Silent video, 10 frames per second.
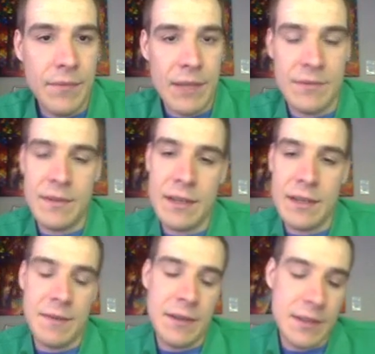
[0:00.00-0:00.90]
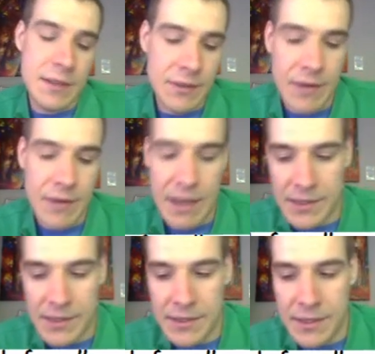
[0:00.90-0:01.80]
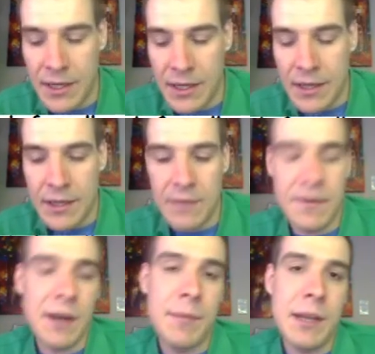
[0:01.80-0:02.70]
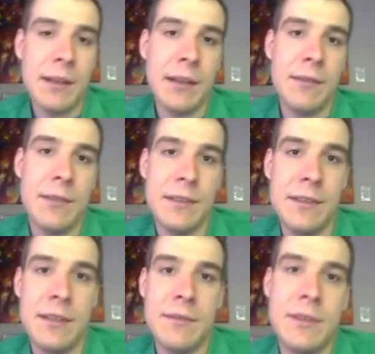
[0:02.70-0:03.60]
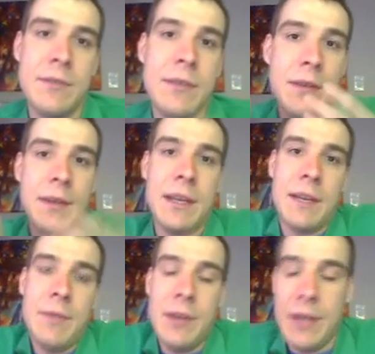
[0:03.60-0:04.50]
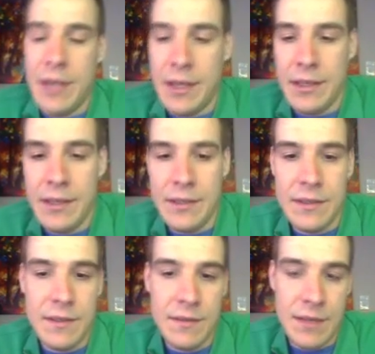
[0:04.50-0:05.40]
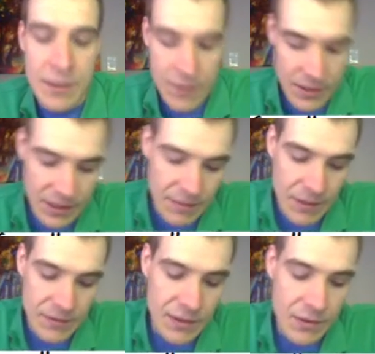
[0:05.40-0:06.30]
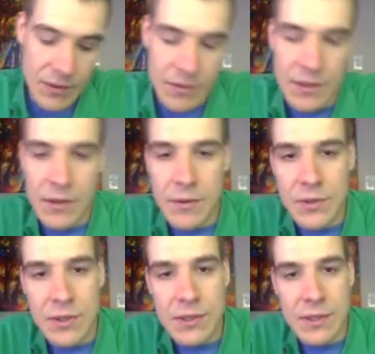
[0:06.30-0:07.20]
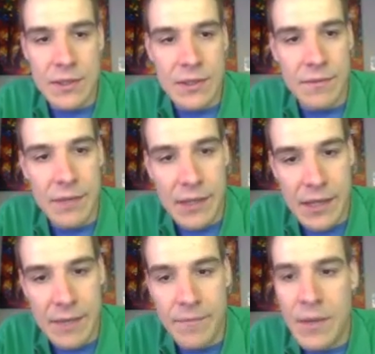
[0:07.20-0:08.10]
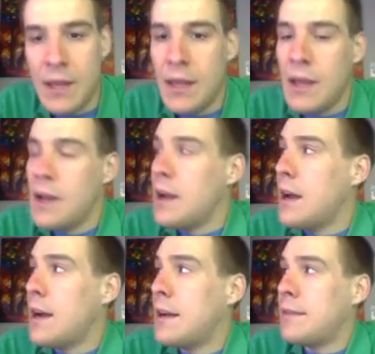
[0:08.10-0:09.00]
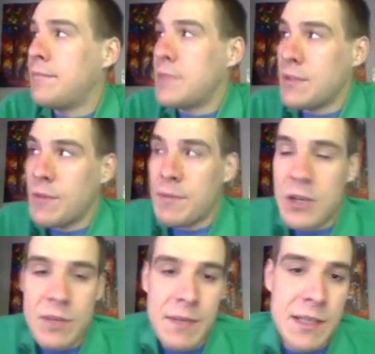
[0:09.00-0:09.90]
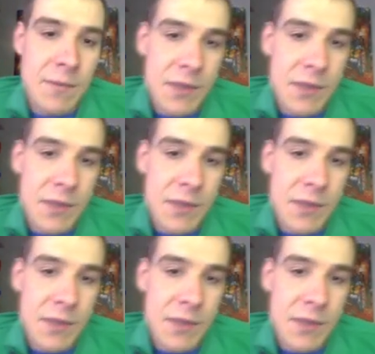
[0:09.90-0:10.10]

we talked about, this also happens environmentally. The CO2 going up is increasing the amount of CO2 in our oceans and stuff like that. So more pressure makes it more